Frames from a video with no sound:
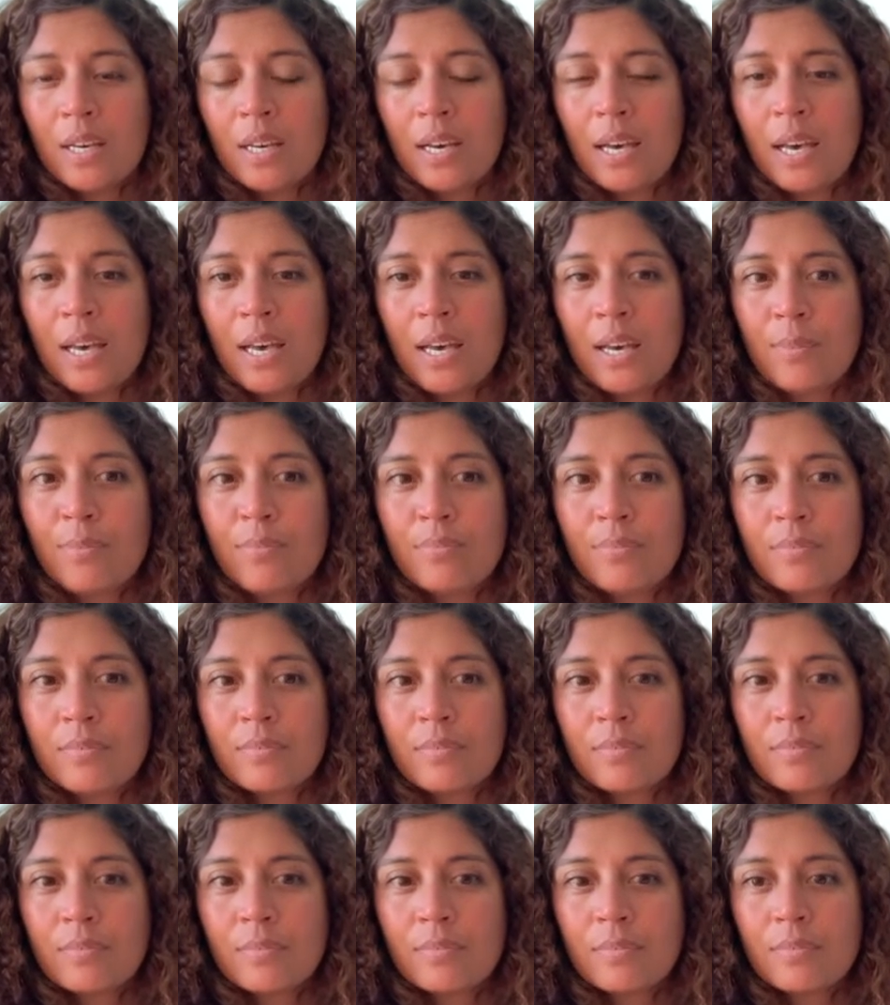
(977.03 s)

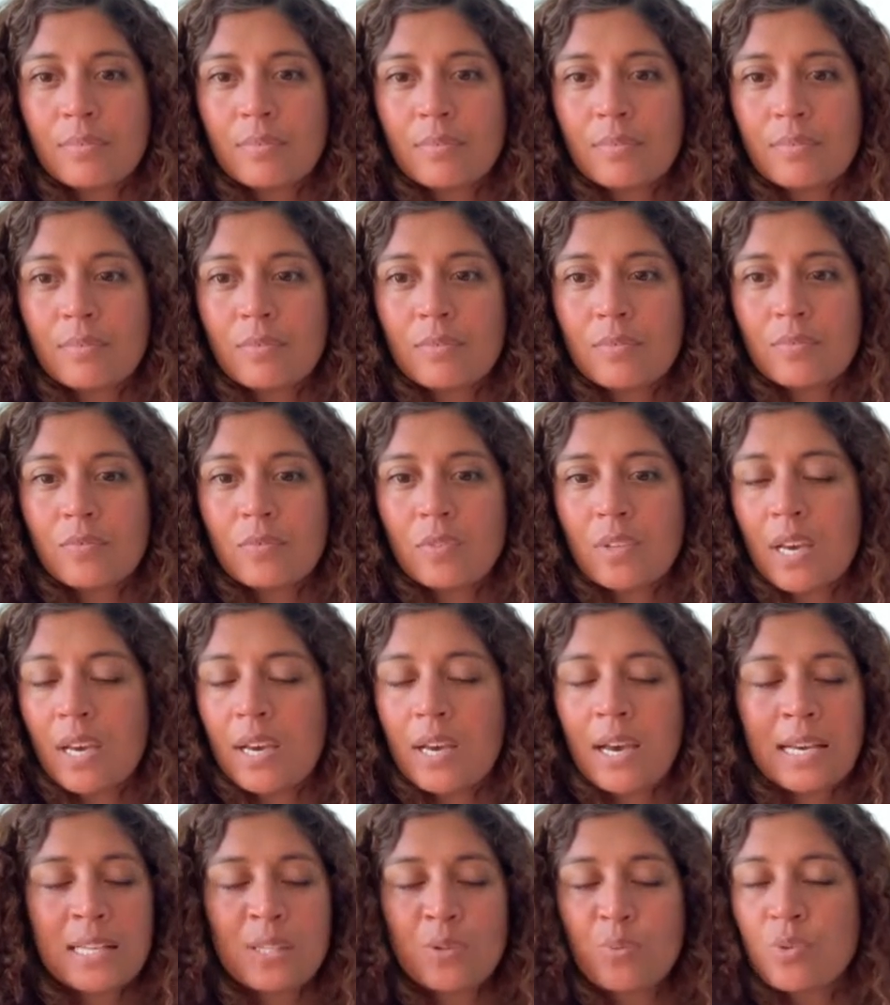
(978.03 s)

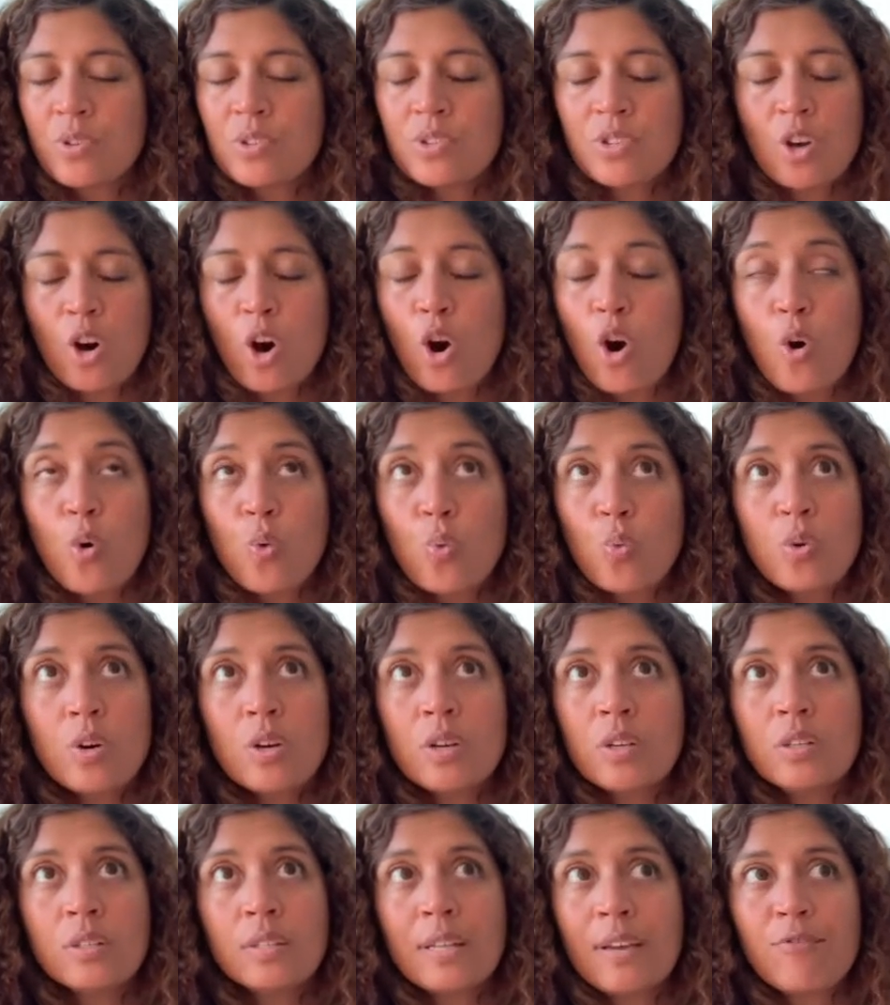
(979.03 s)
as was the whole
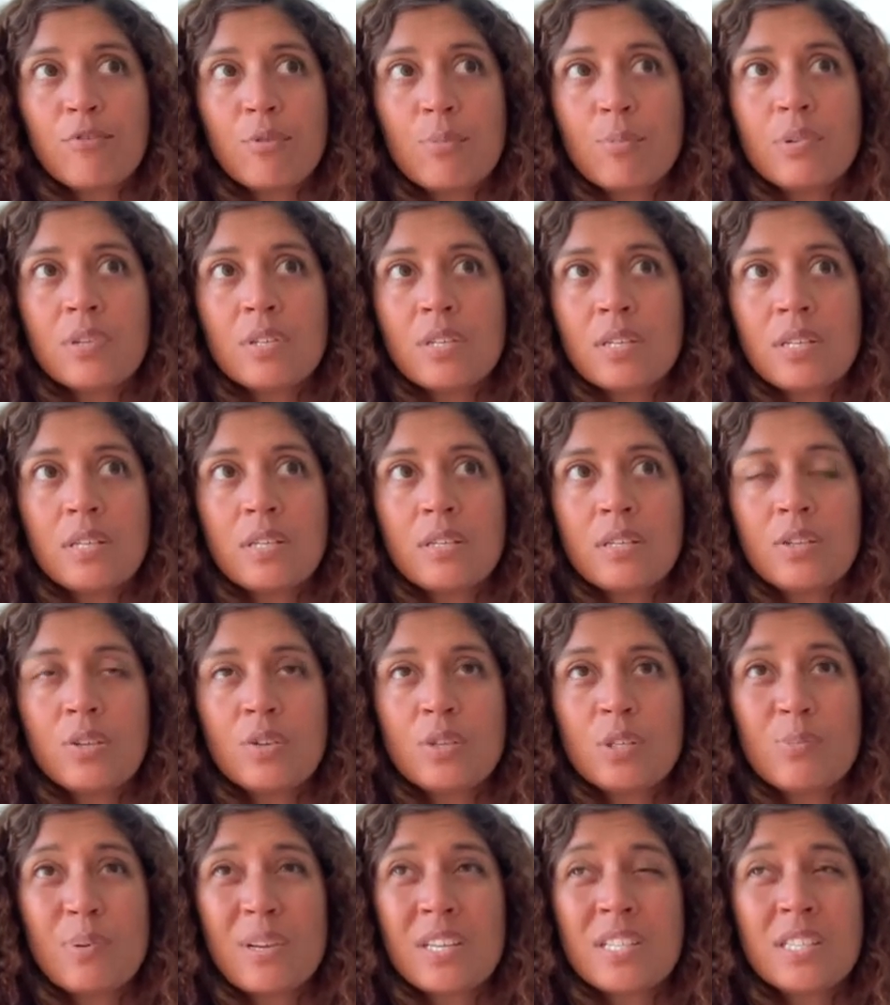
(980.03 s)
world, everybody, you know,
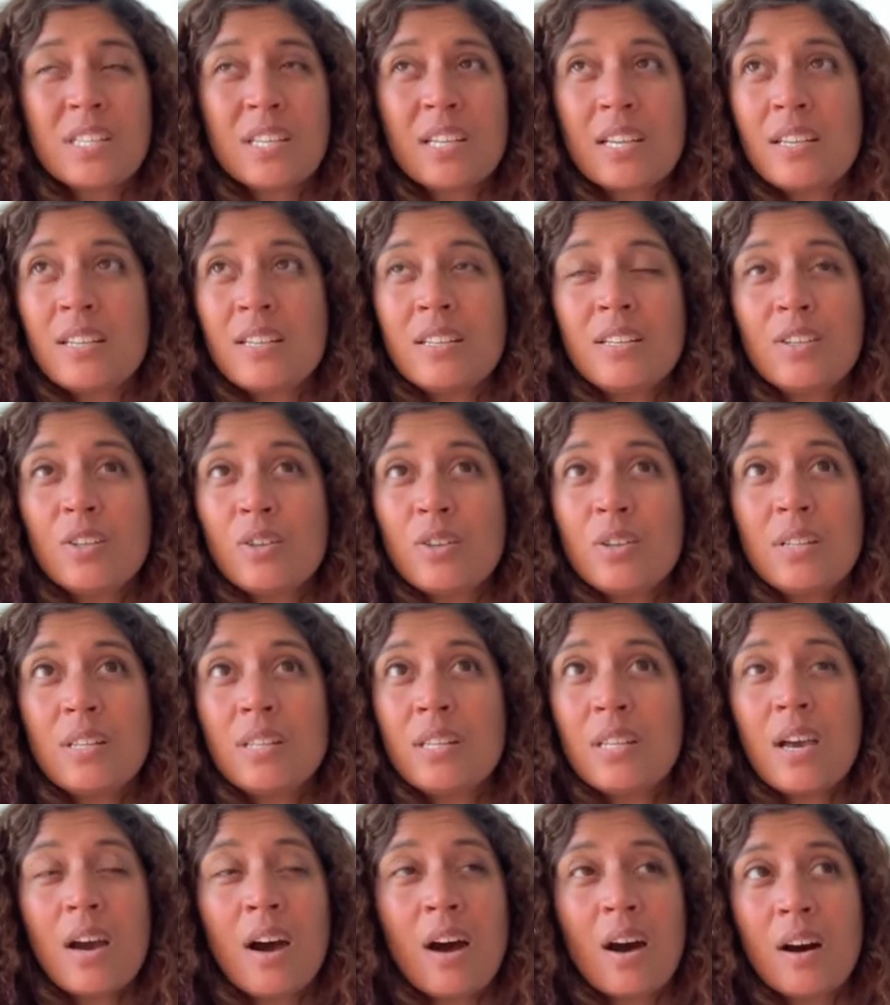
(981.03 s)
especially in, you know, in
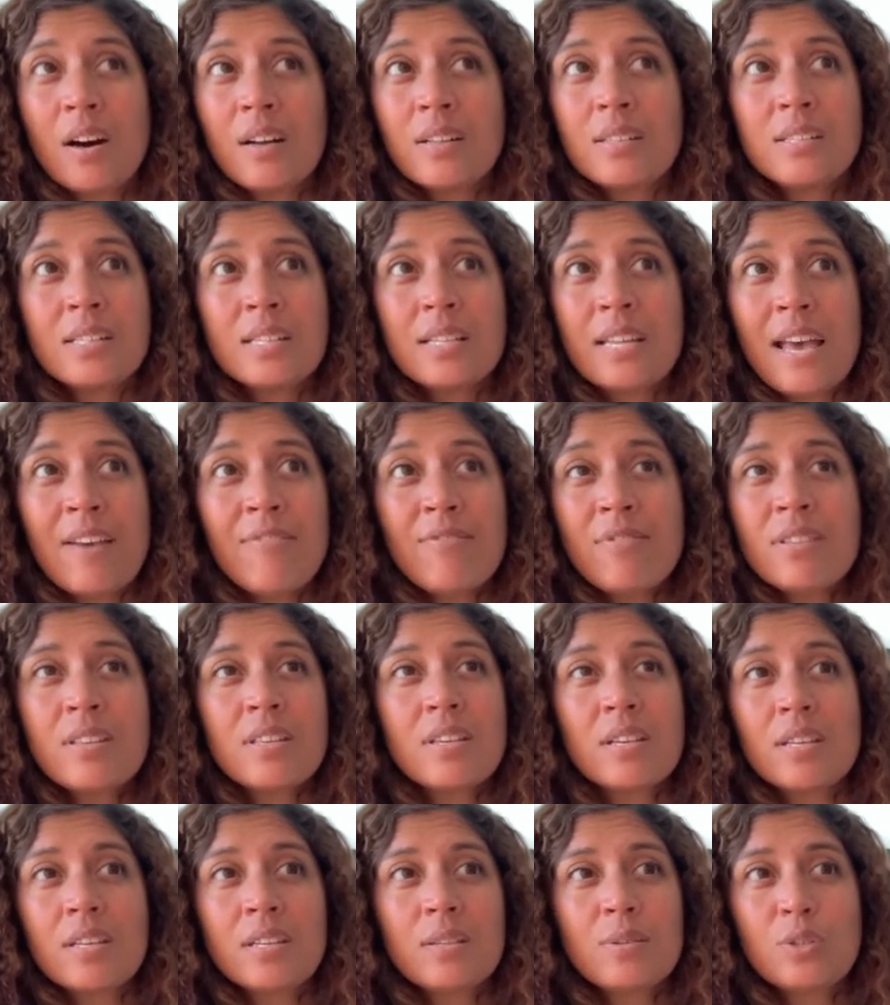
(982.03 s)
the arts, in everything.